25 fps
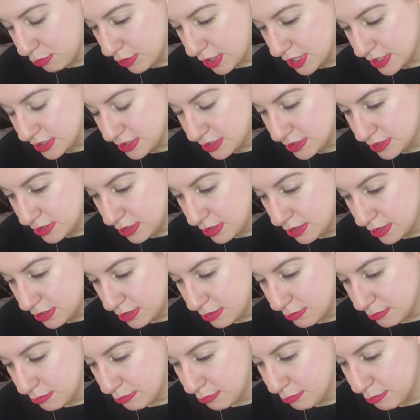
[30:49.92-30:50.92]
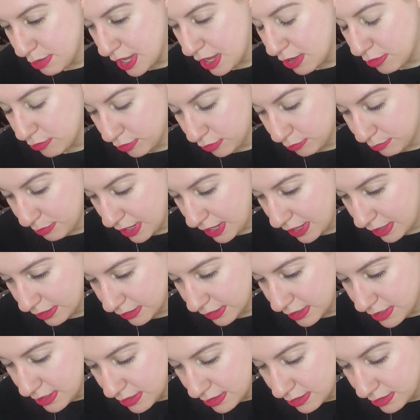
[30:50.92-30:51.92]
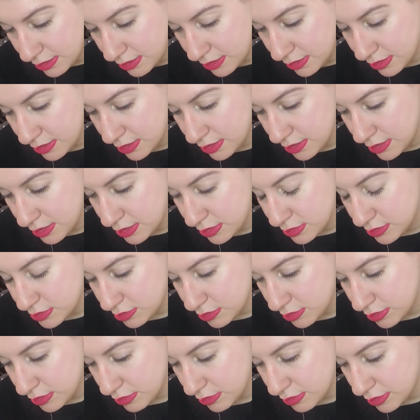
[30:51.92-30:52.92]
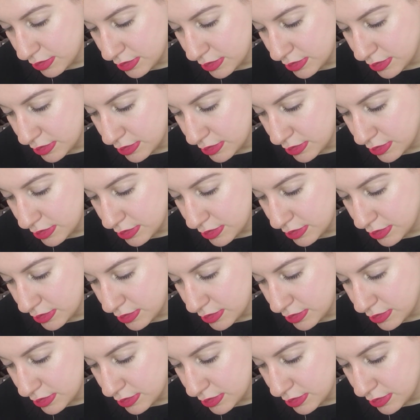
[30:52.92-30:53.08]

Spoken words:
Pressed Powder palette. So there